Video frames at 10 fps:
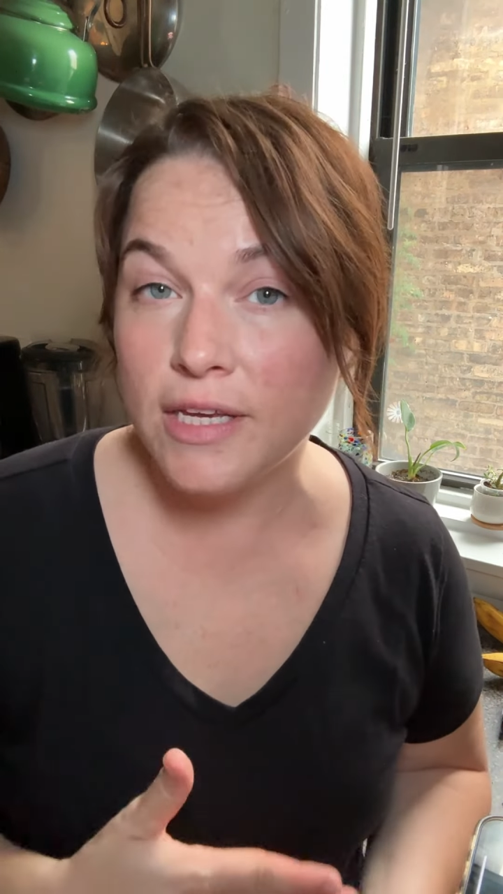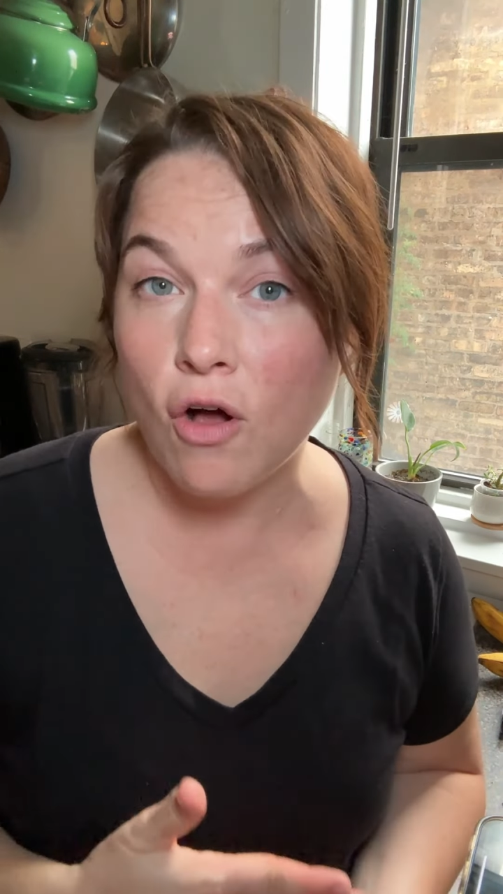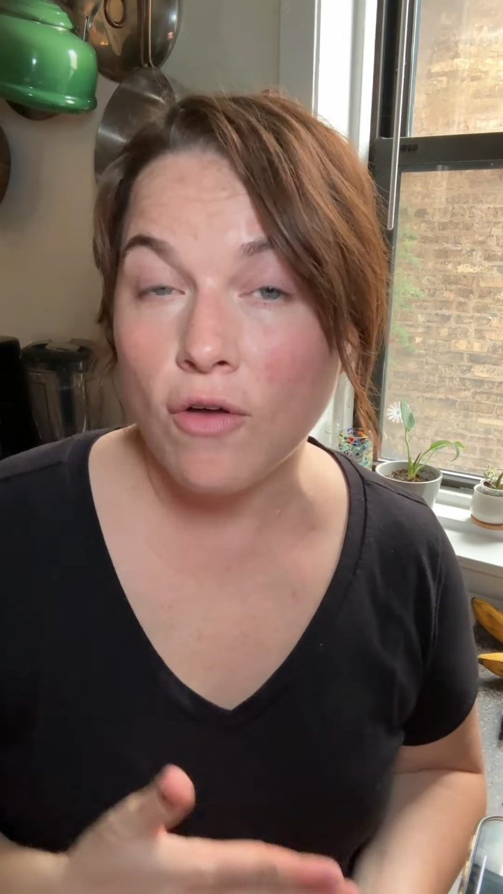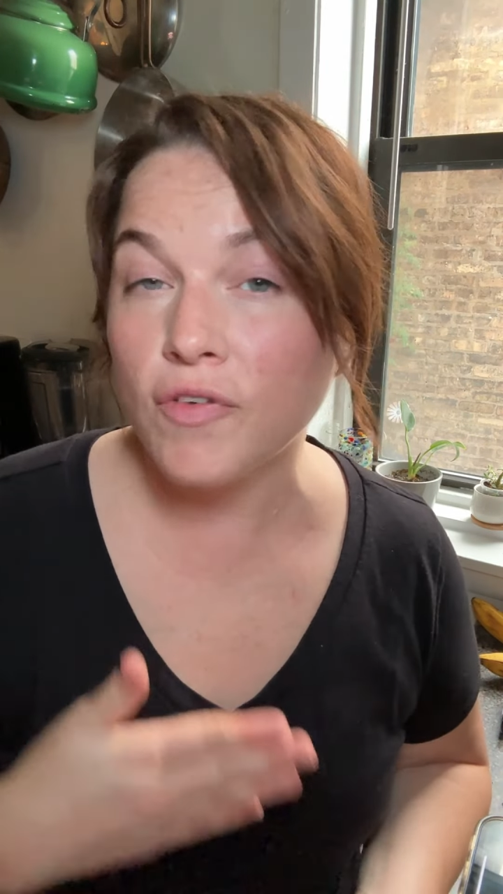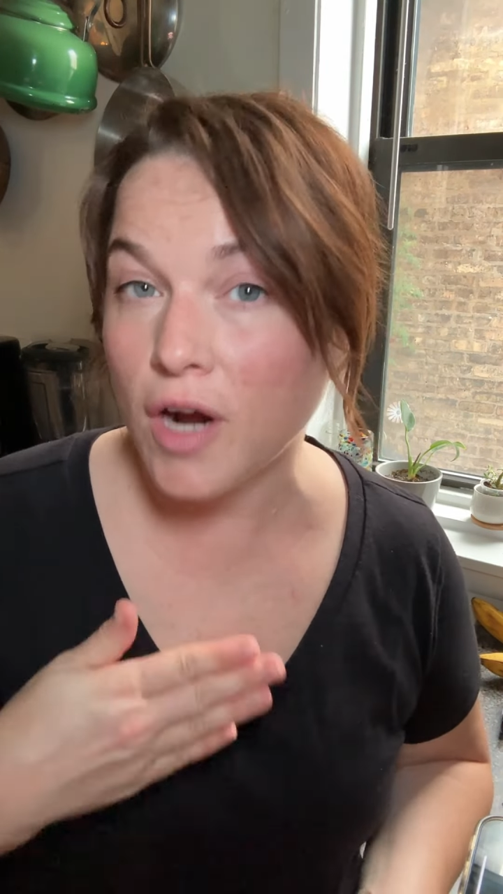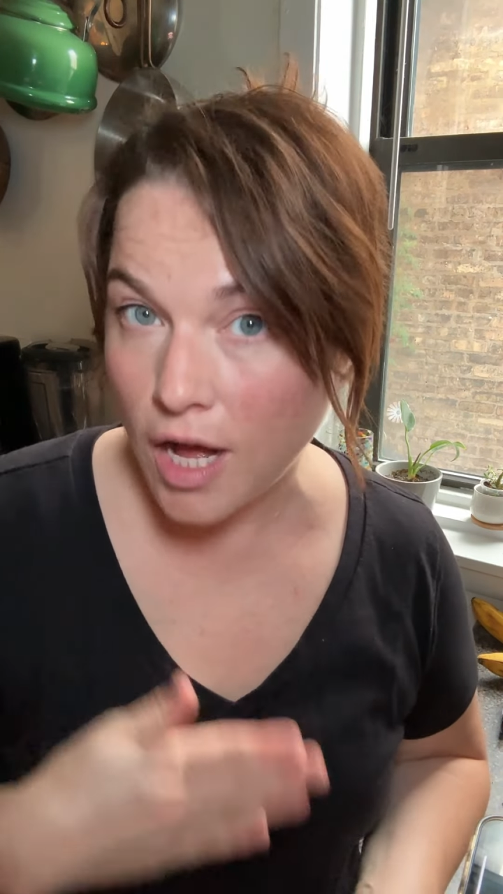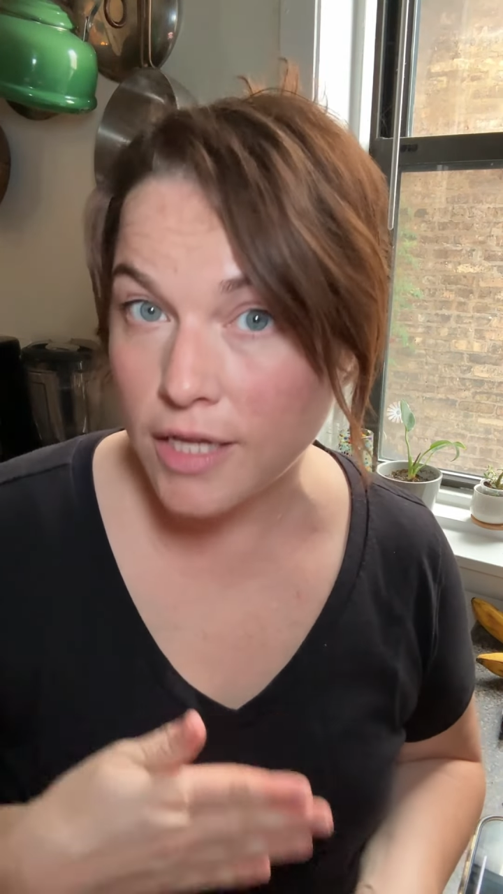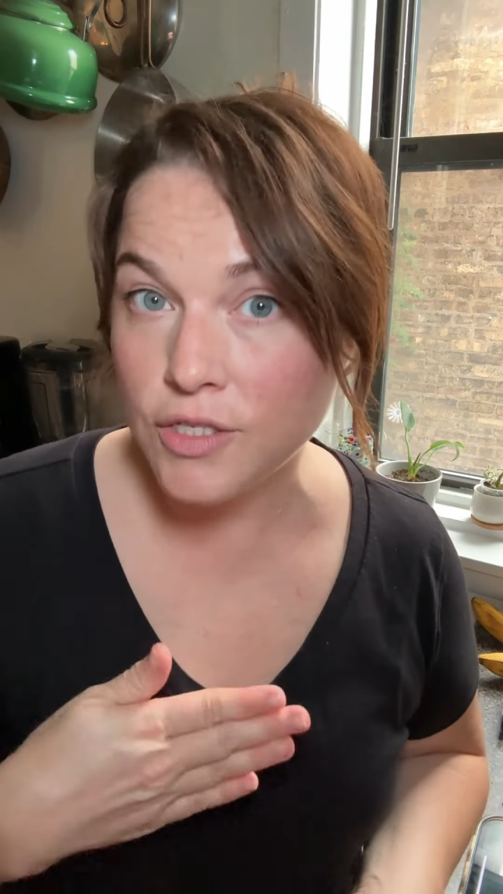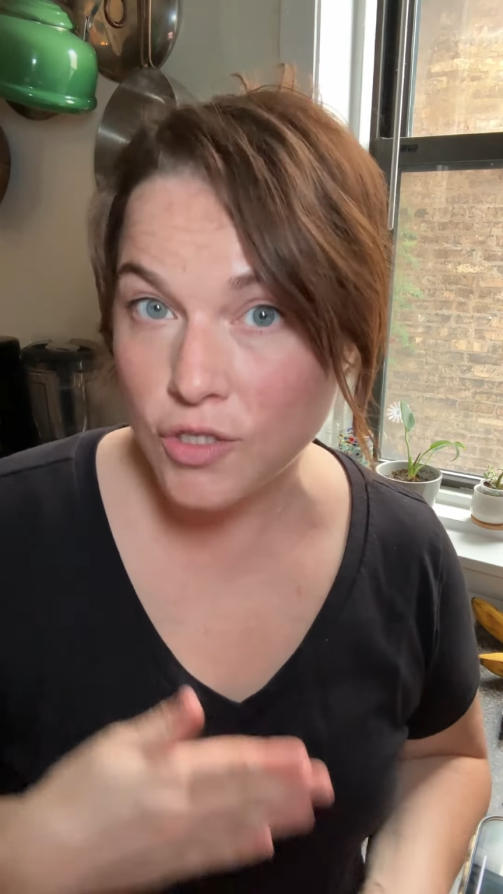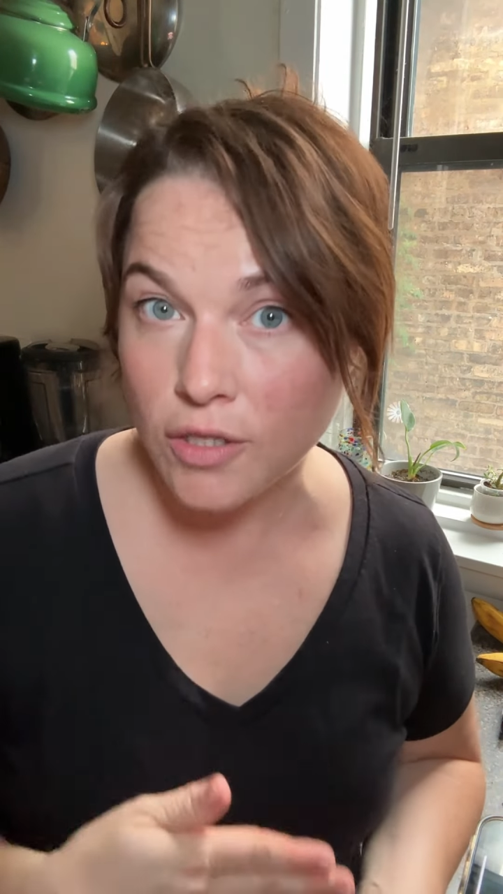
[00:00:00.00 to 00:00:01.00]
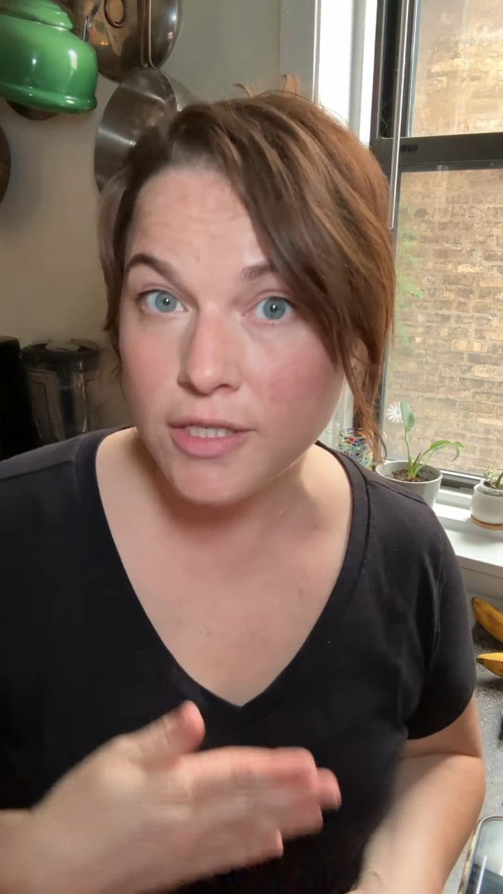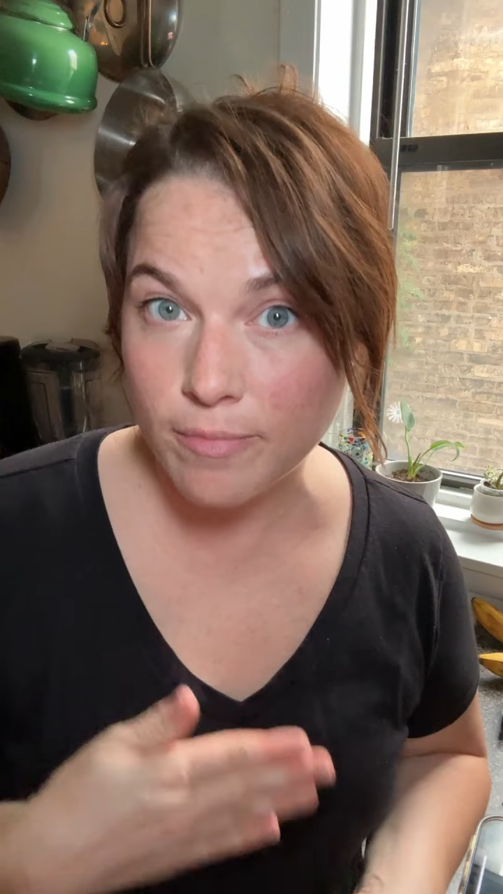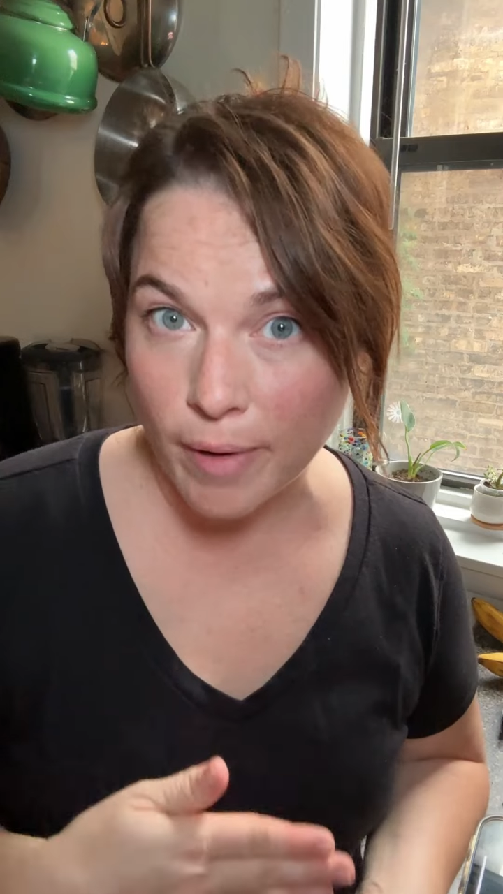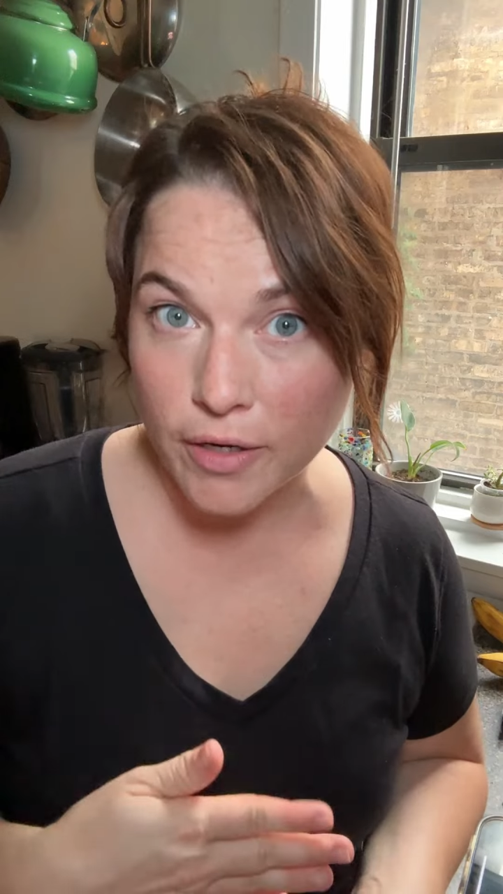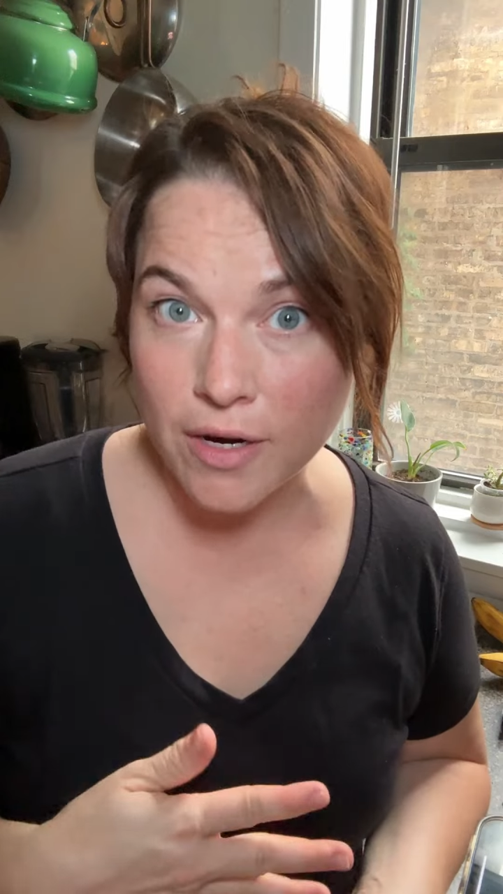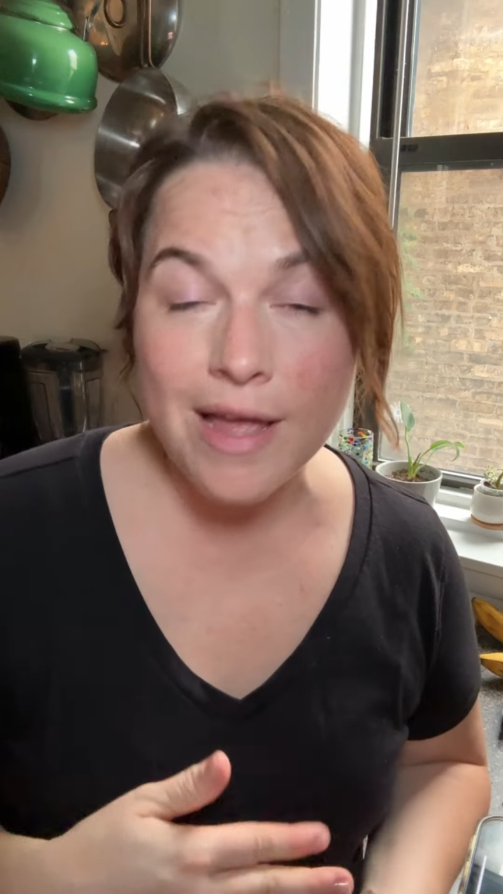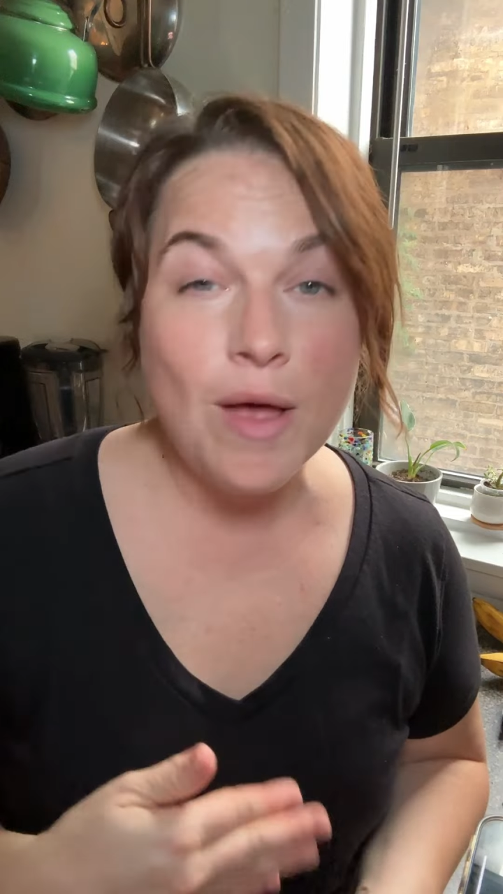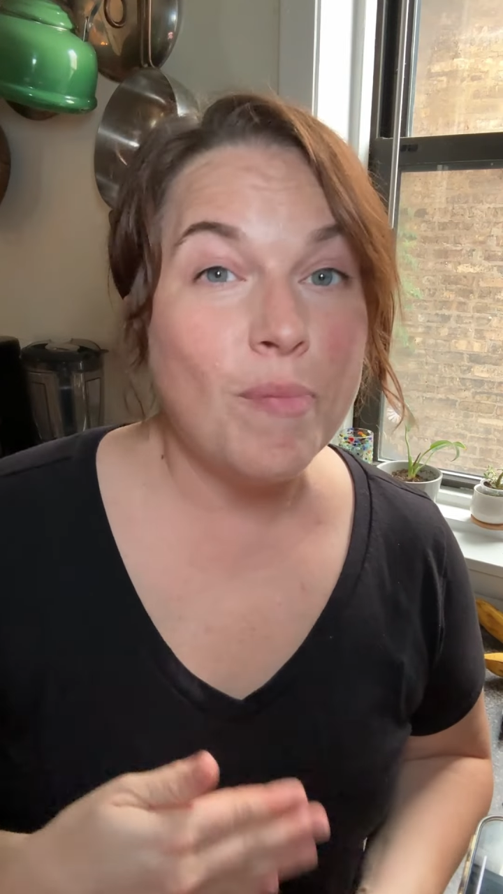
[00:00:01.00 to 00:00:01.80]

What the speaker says: call for unsalted butter,